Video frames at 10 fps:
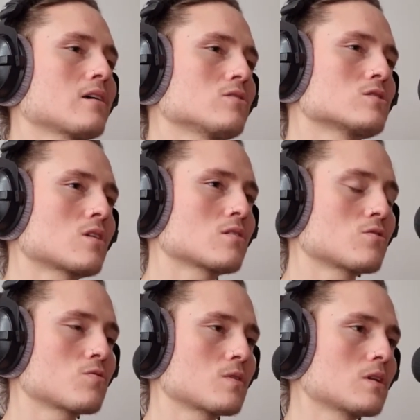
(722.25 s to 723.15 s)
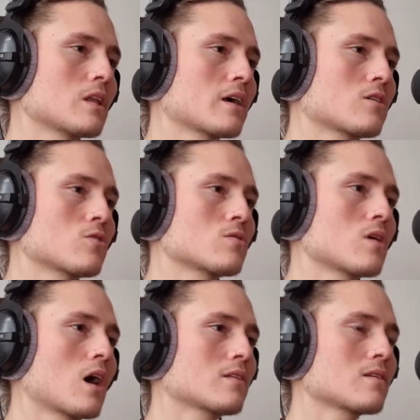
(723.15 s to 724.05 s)
You start to feel like you're
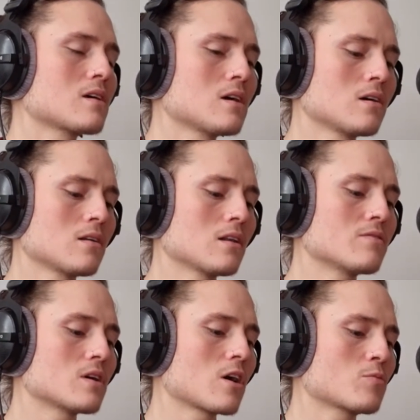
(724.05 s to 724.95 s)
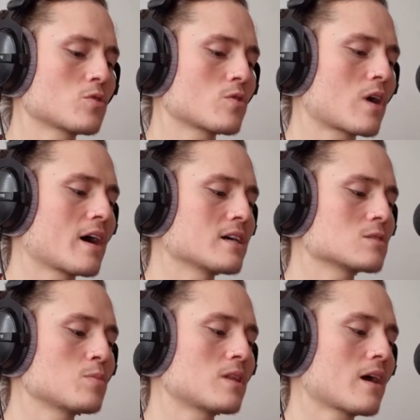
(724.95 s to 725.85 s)
not living up to your
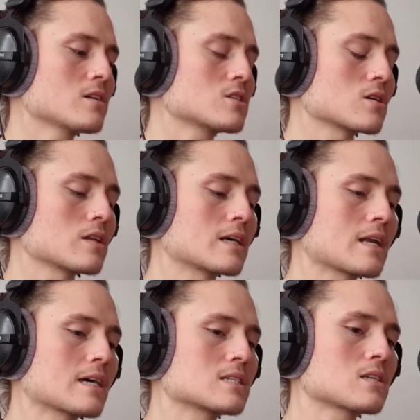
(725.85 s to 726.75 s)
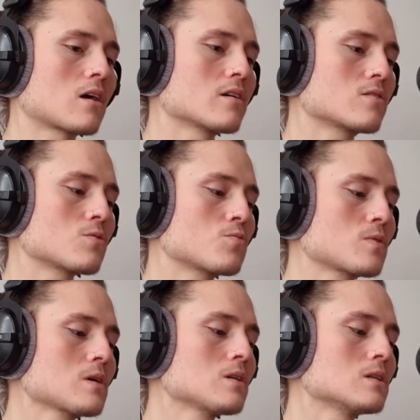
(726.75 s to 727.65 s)
highest potential. And I started to
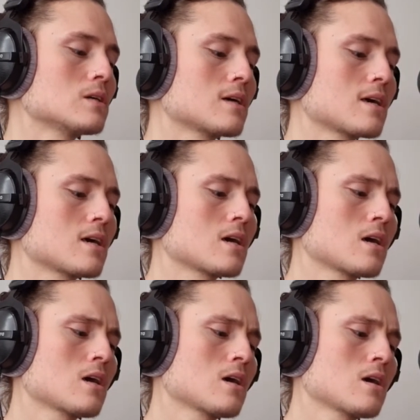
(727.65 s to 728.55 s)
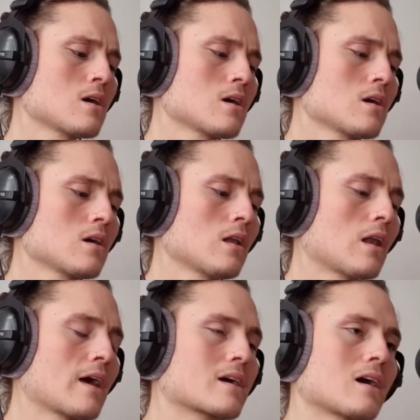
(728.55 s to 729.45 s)
feel
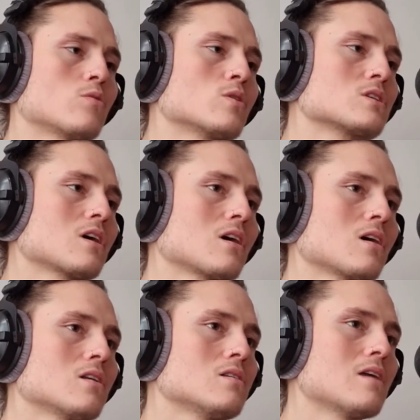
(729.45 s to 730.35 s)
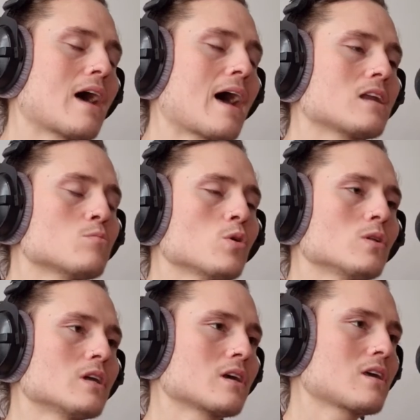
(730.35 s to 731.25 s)
like I was an
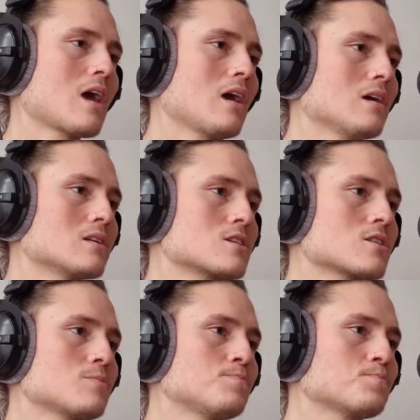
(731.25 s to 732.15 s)
animal in a cage.